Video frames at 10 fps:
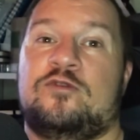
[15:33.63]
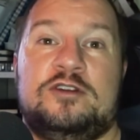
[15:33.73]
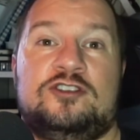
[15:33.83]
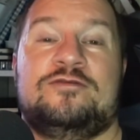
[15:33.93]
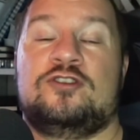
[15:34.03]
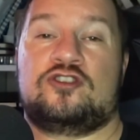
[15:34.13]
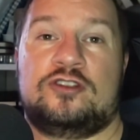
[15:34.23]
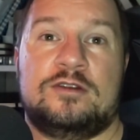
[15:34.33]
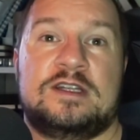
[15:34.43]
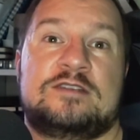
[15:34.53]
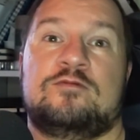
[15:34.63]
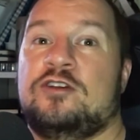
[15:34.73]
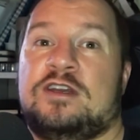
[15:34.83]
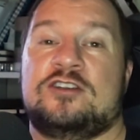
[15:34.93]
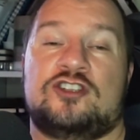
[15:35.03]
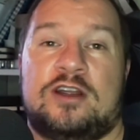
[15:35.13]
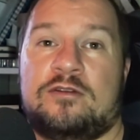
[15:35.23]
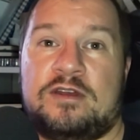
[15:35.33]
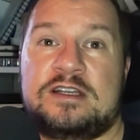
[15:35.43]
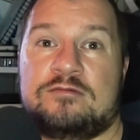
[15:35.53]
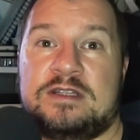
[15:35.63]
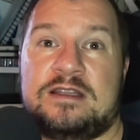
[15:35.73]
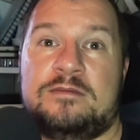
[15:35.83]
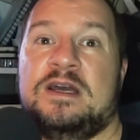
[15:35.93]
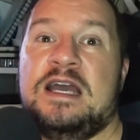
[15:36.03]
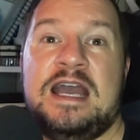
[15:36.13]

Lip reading: for each of your students where you can share things with them